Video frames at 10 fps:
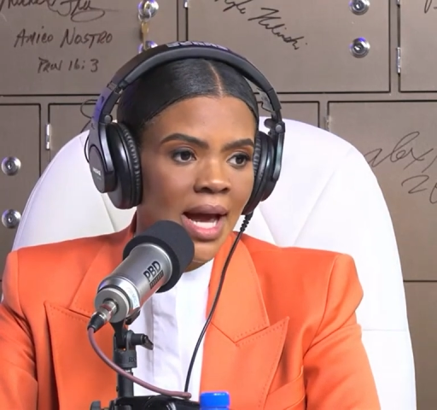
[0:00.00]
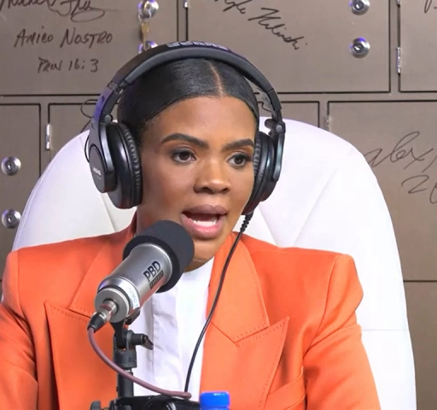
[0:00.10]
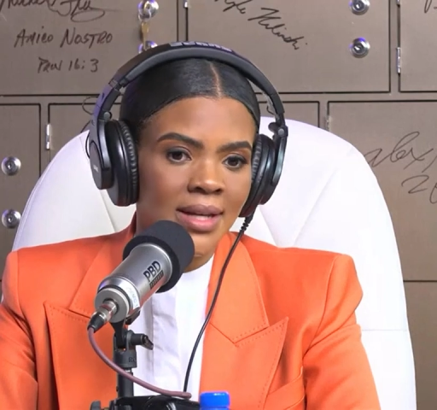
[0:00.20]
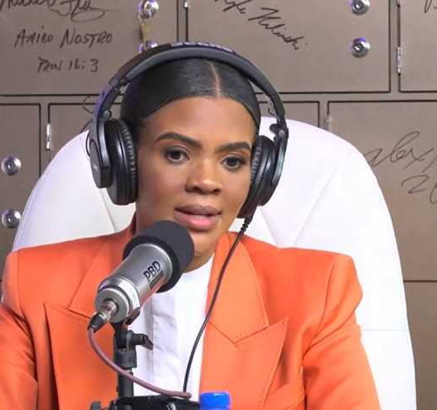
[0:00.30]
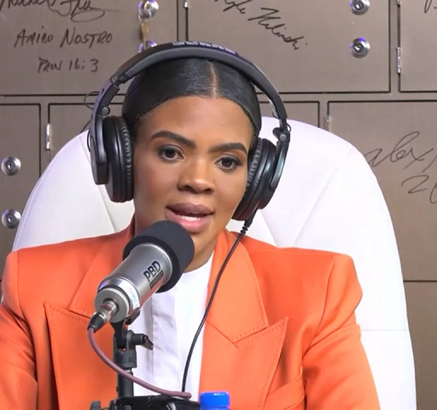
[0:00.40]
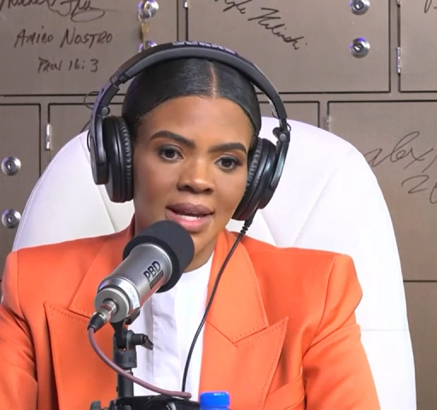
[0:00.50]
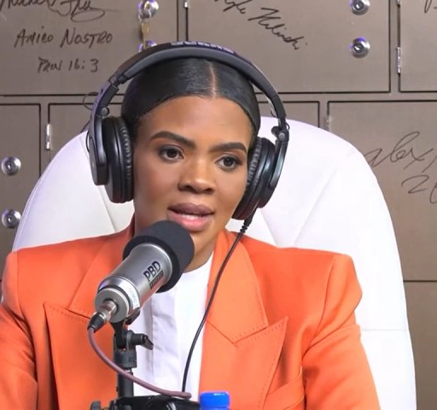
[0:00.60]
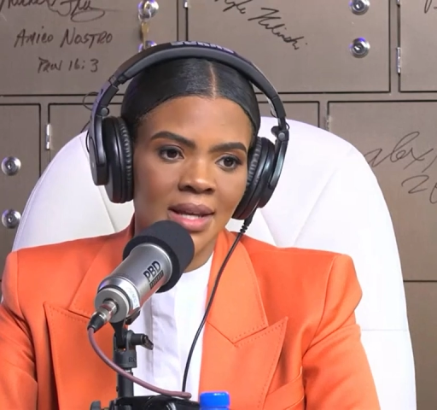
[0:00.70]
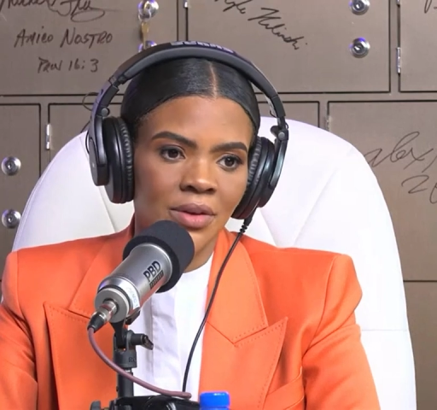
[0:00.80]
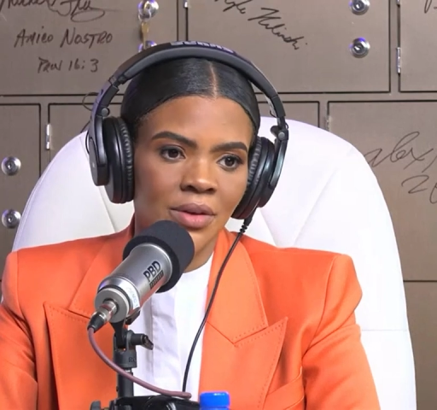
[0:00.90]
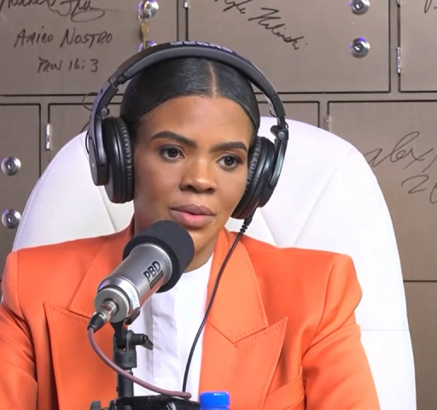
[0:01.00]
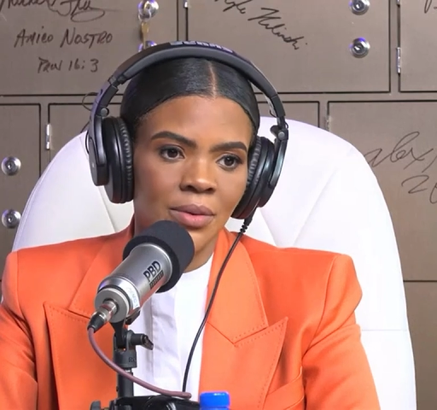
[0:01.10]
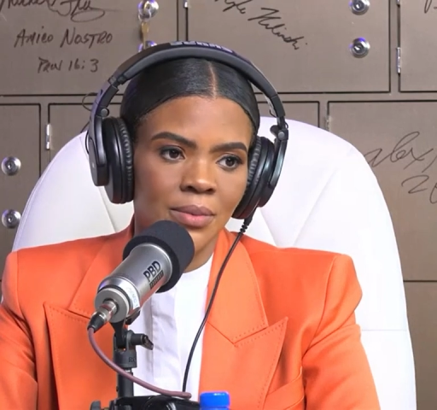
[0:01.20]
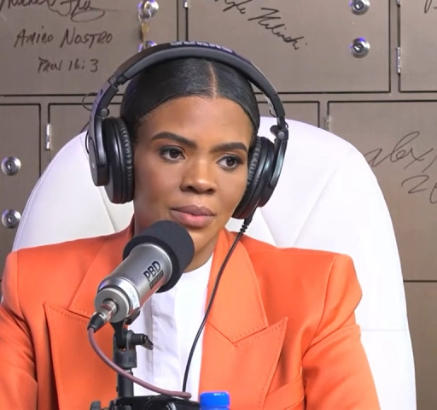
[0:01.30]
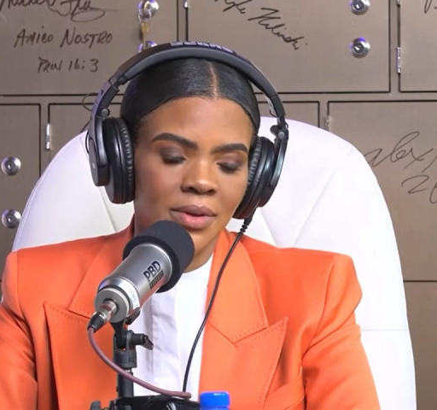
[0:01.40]
I can give
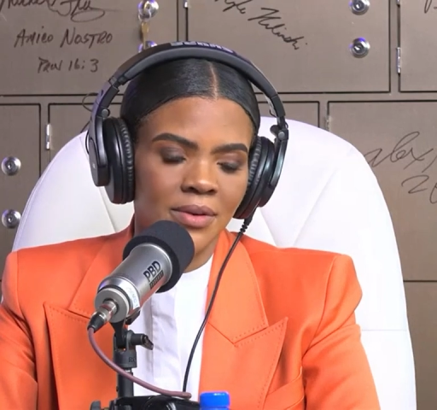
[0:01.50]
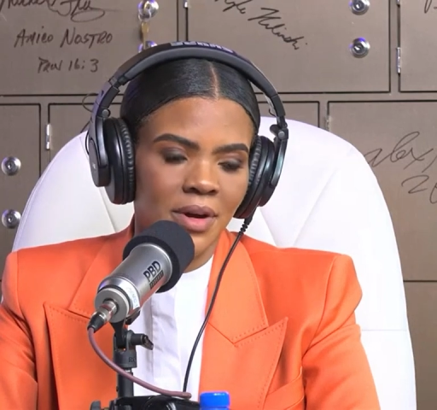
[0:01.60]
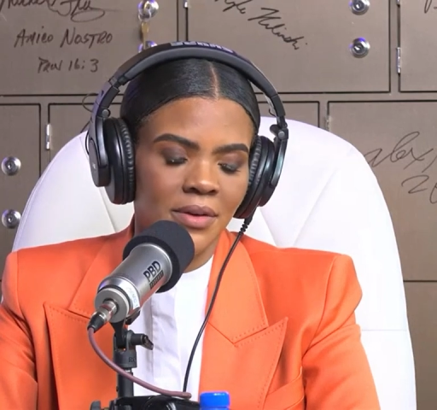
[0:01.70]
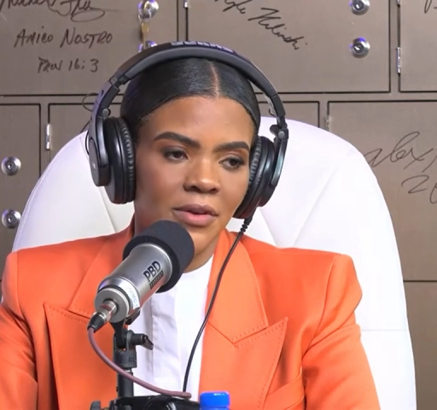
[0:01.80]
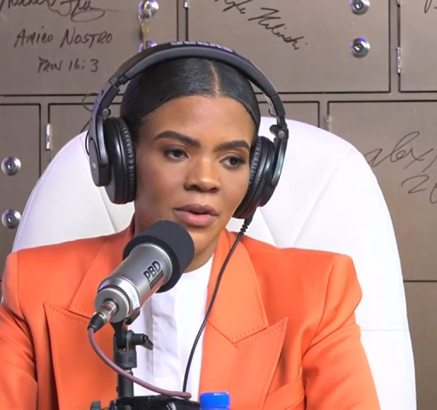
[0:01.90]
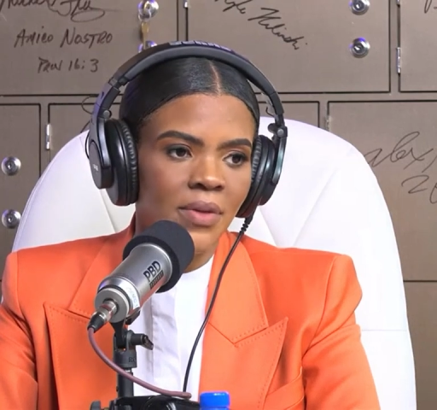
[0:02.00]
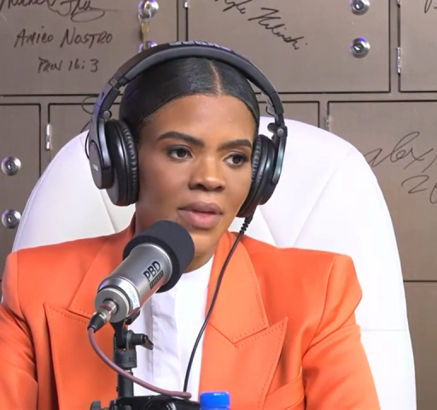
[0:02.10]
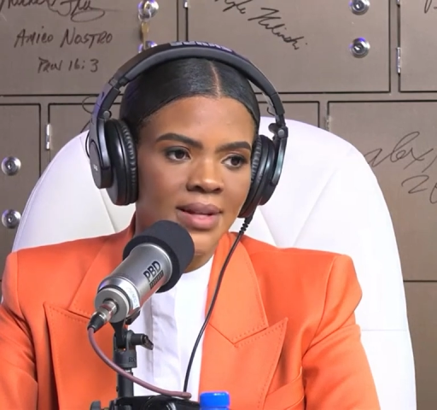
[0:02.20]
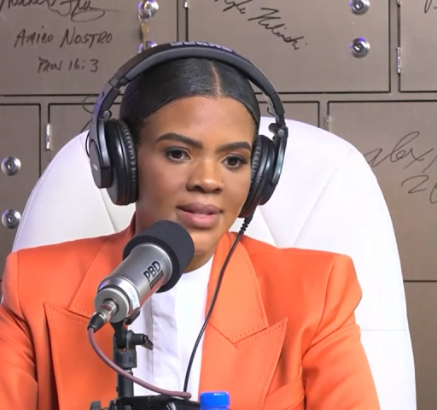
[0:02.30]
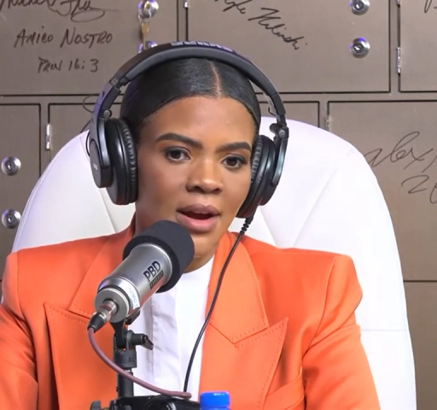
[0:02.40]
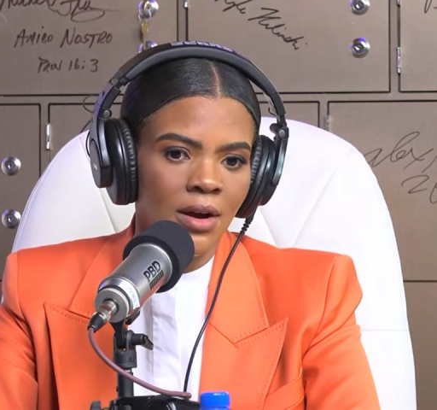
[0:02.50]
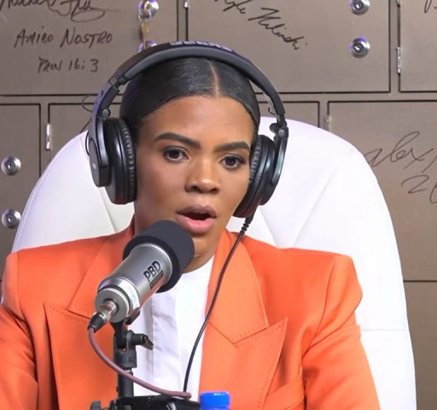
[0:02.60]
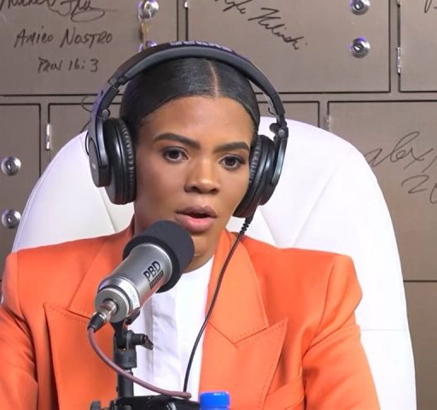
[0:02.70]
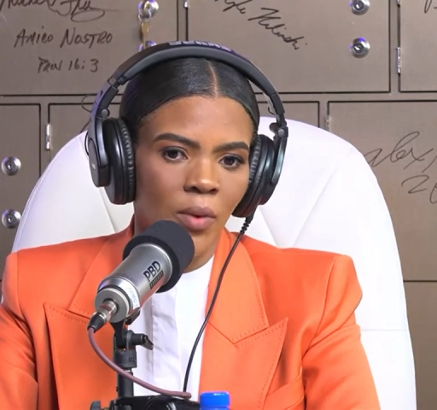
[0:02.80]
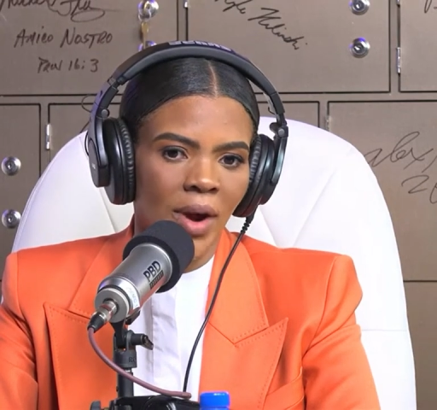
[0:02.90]
you a few things that
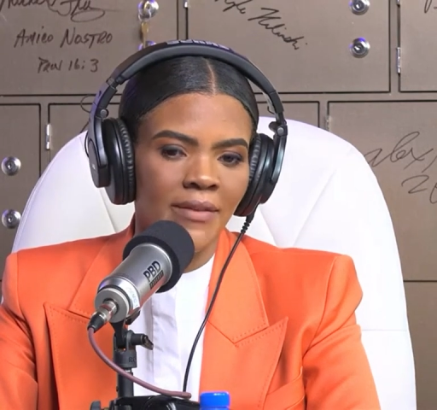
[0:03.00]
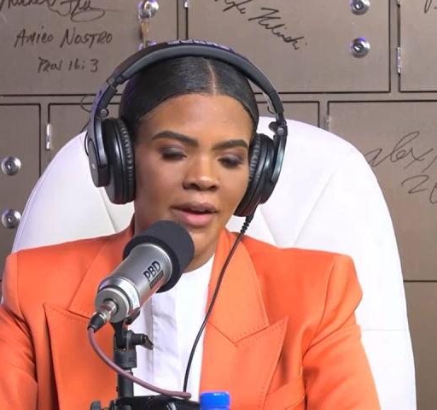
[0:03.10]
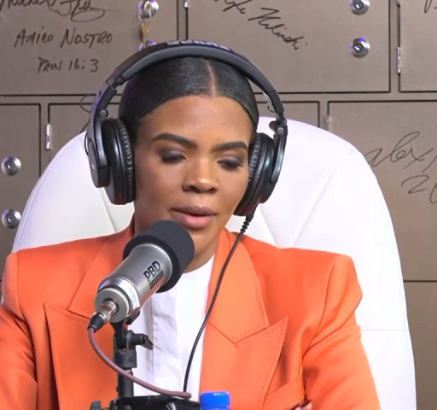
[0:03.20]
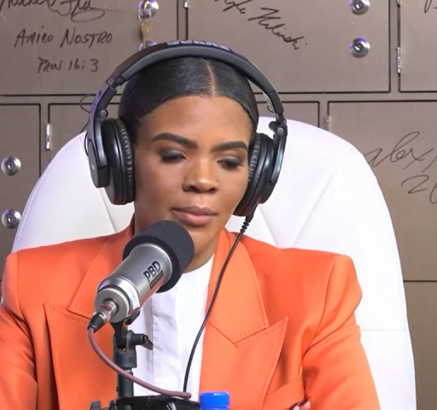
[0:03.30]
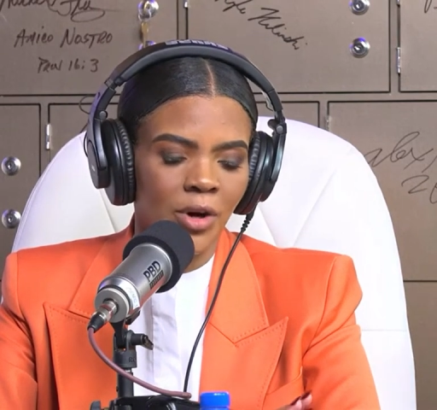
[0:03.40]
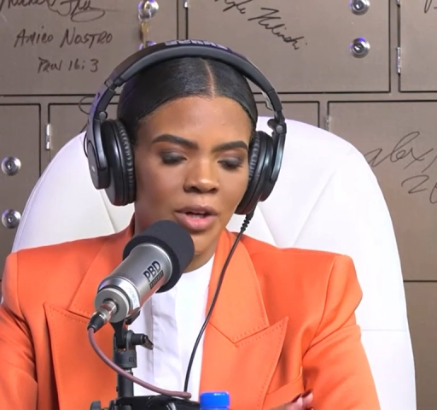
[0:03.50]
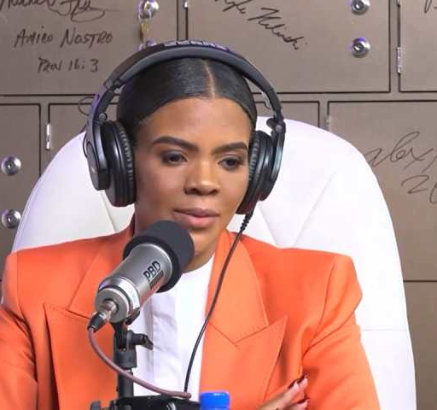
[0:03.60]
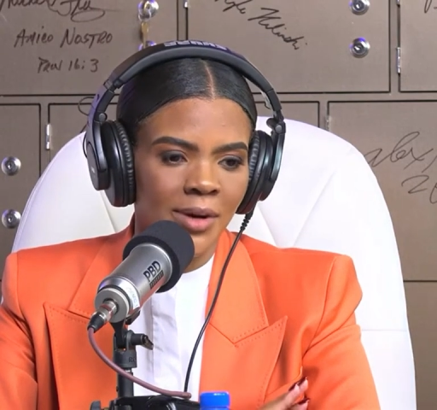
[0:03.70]
are ranked very importantly,